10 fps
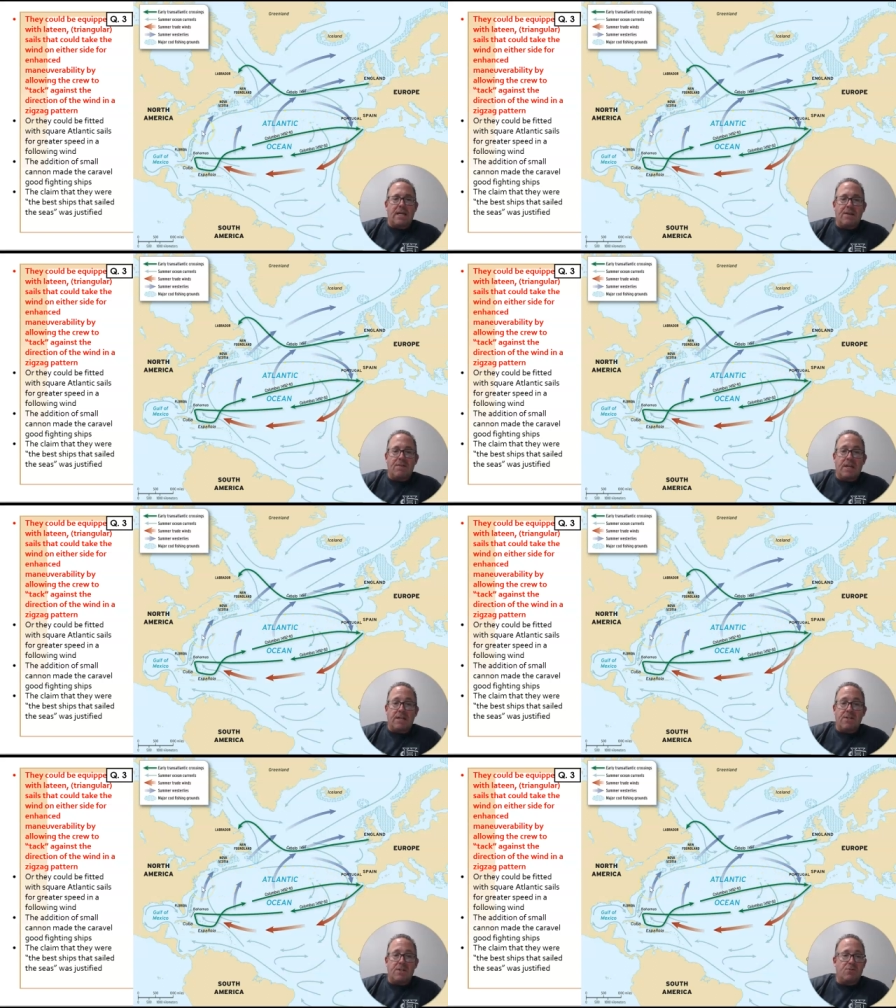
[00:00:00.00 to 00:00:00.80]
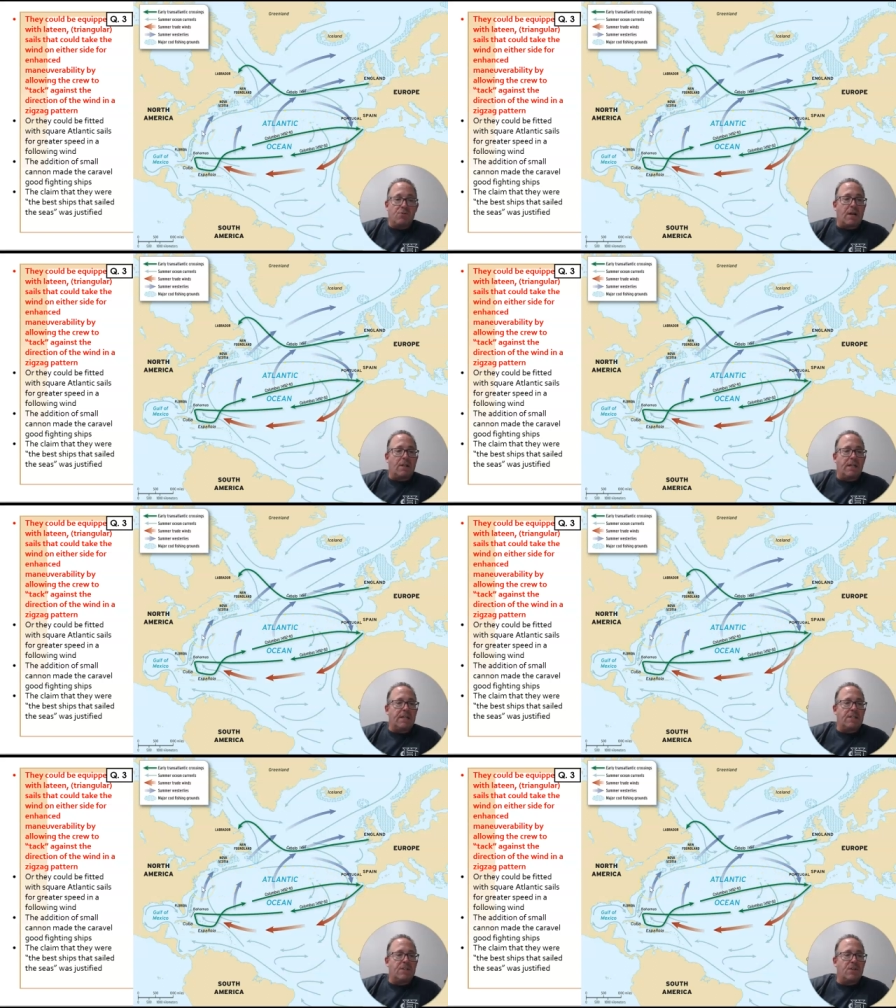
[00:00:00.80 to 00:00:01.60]
even in directly
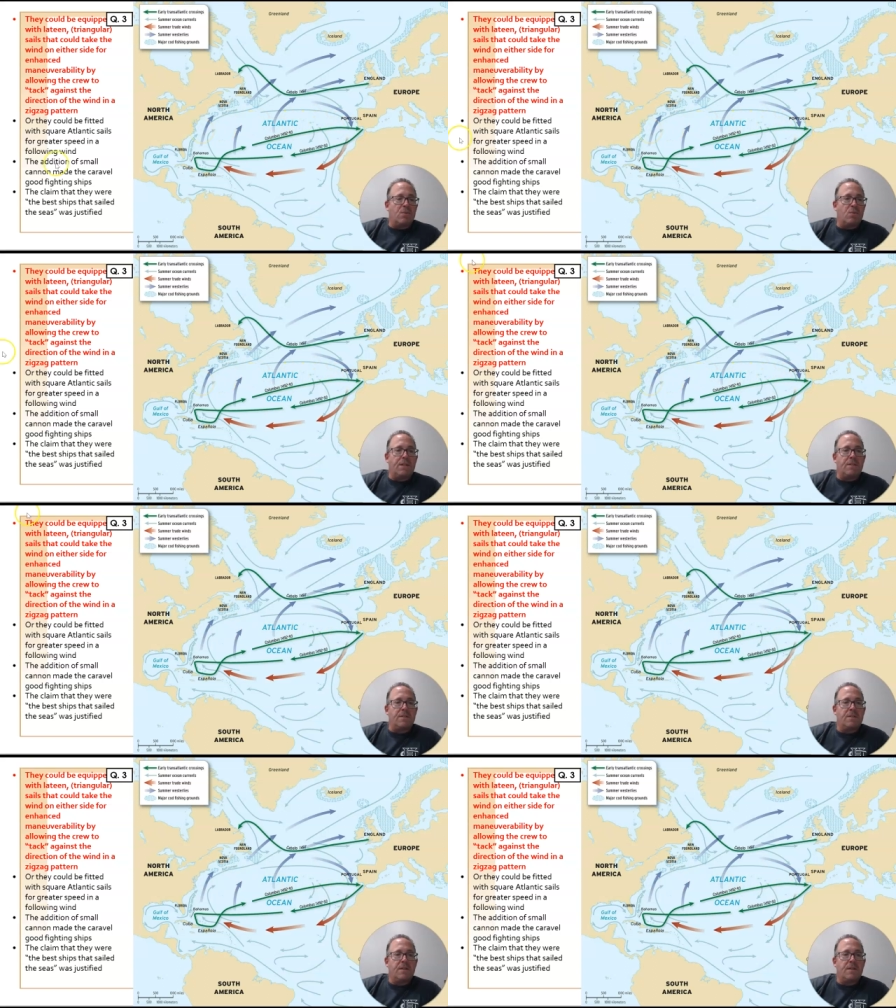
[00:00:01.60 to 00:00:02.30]
into the winds.